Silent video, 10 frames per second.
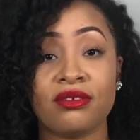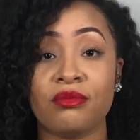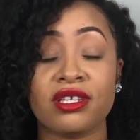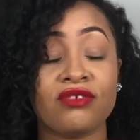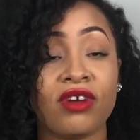
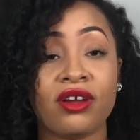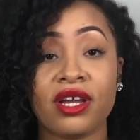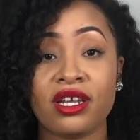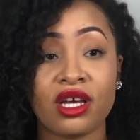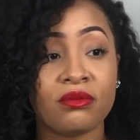mess around
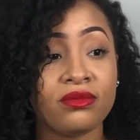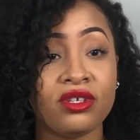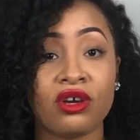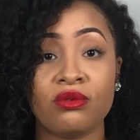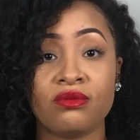and end up,
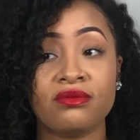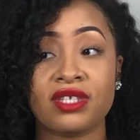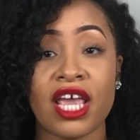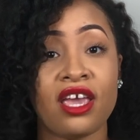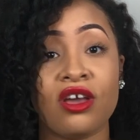
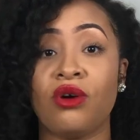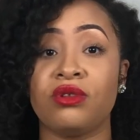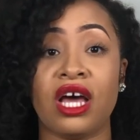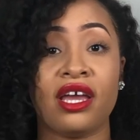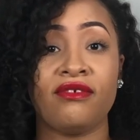taking your
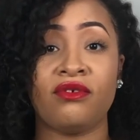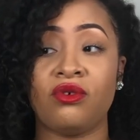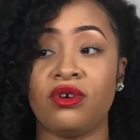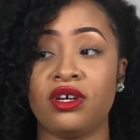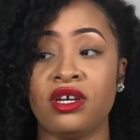own life,
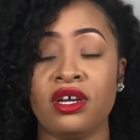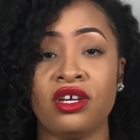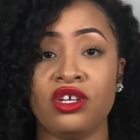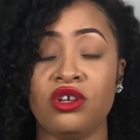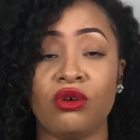or,
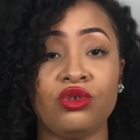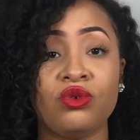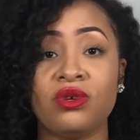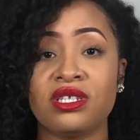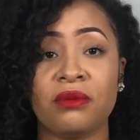
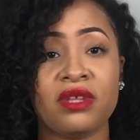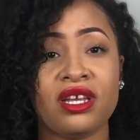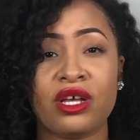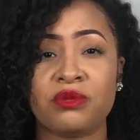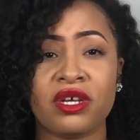doing
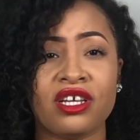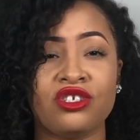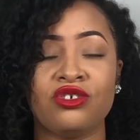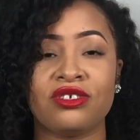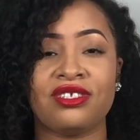something else
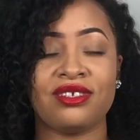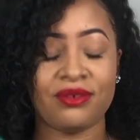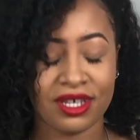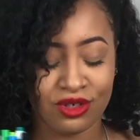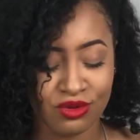because
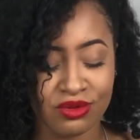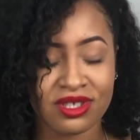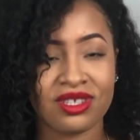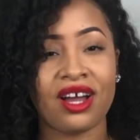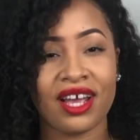you
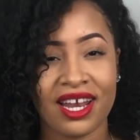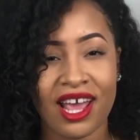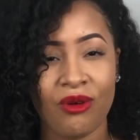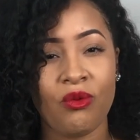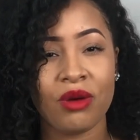stuck in
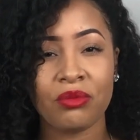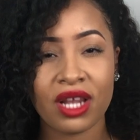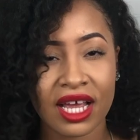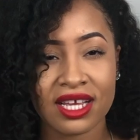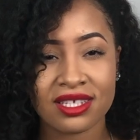that one
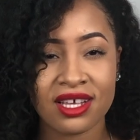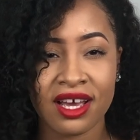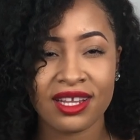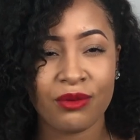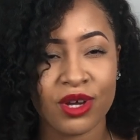place
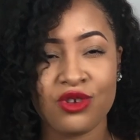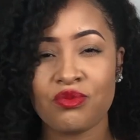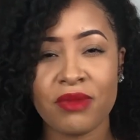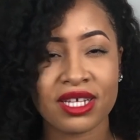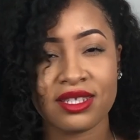that where
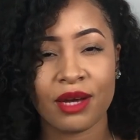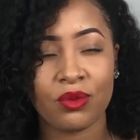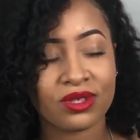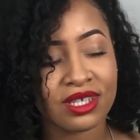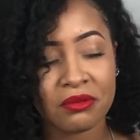you messed
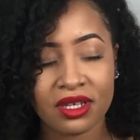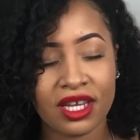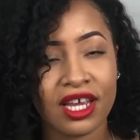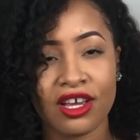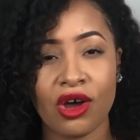up, or something
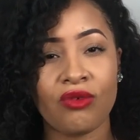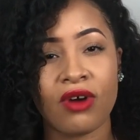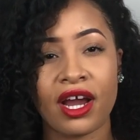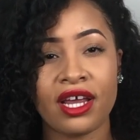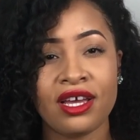didn't go
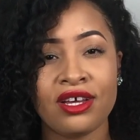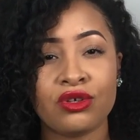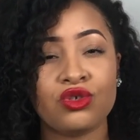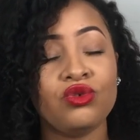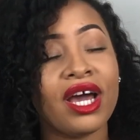right.
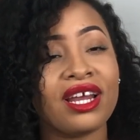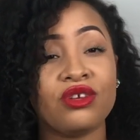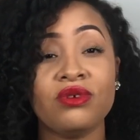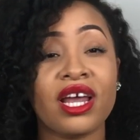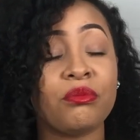So you
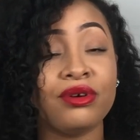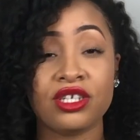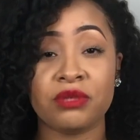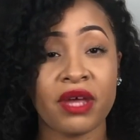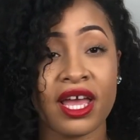gotta
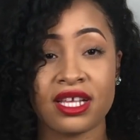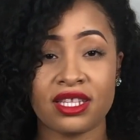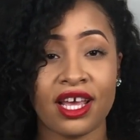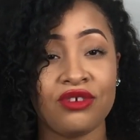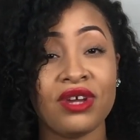push
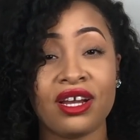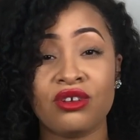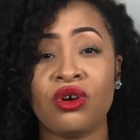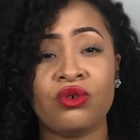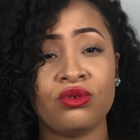past that. You
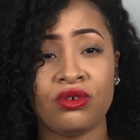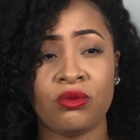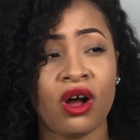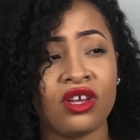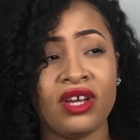gotta know who
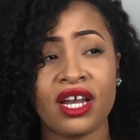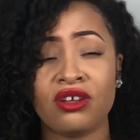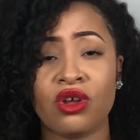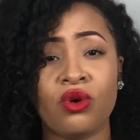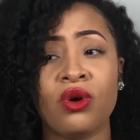you are. You
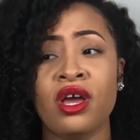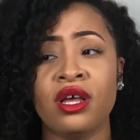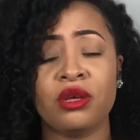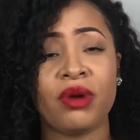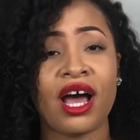gotta know
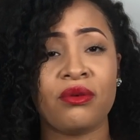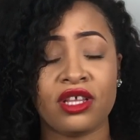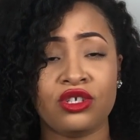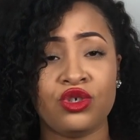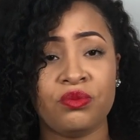the power
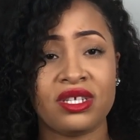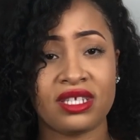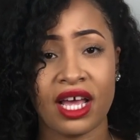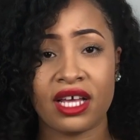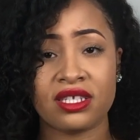that you
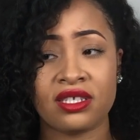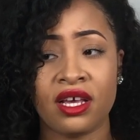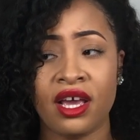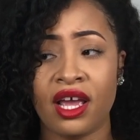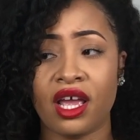possess,
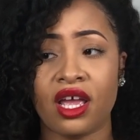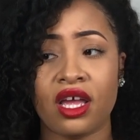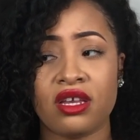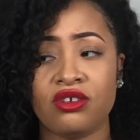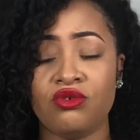
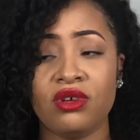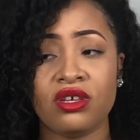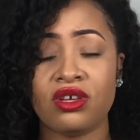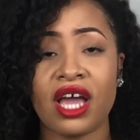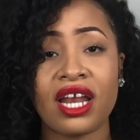and you
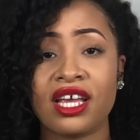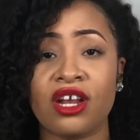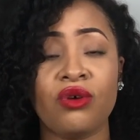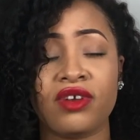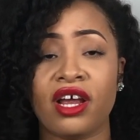gotta
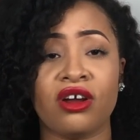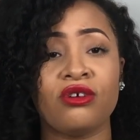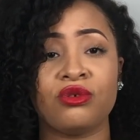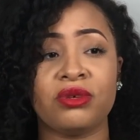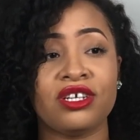get over that
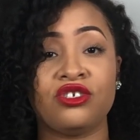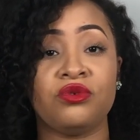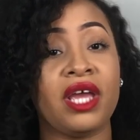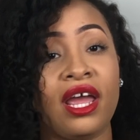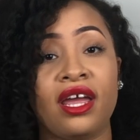hurdle, because
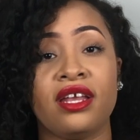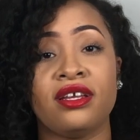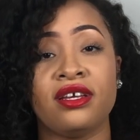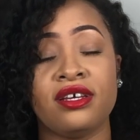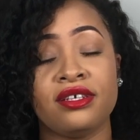you can.
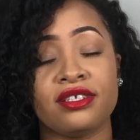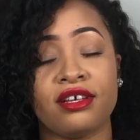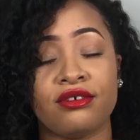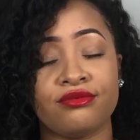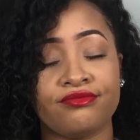
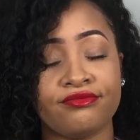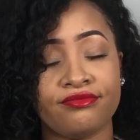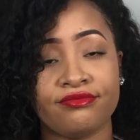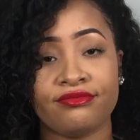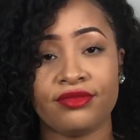So,
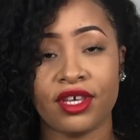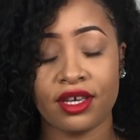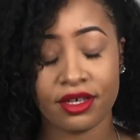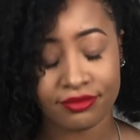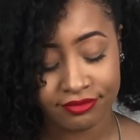yeah.